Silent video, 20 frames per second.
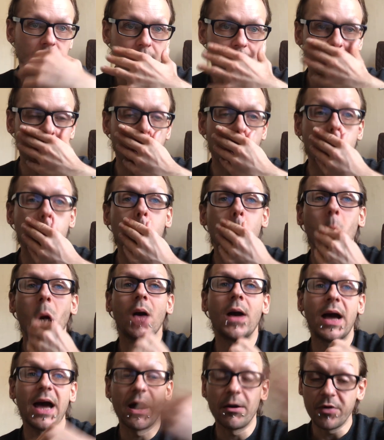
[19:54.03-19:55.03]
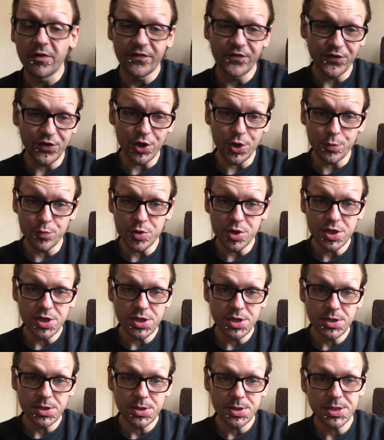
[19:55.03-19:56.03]
You know, how often do you
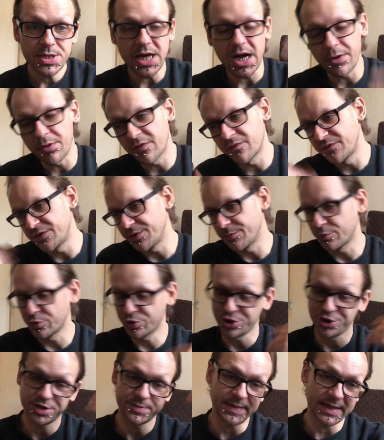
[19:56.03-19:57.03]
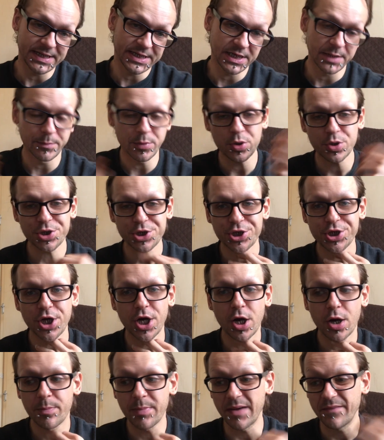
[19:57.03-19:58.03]
read? How often would you spend in a
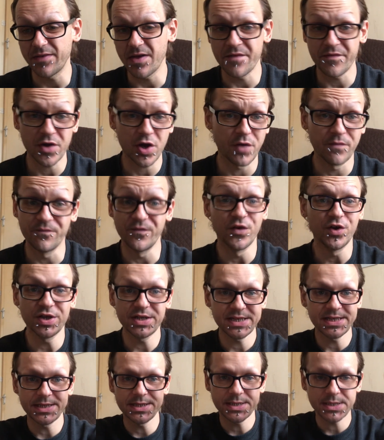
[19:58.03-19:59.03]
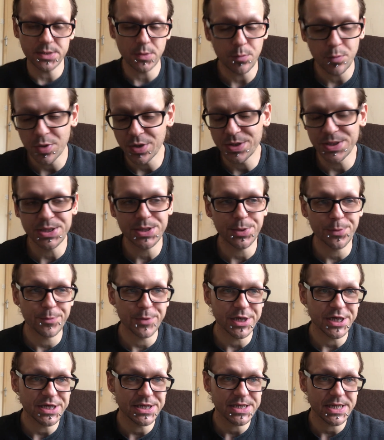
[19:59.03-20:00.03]
bookshop? Have you ever converted someone to
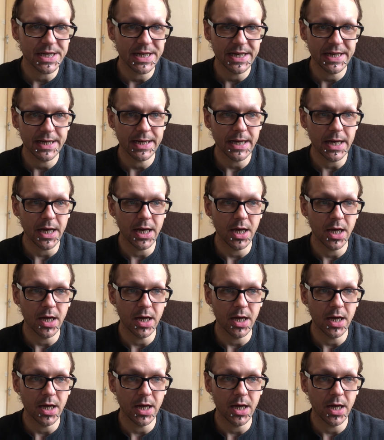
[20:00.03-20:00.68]
reading?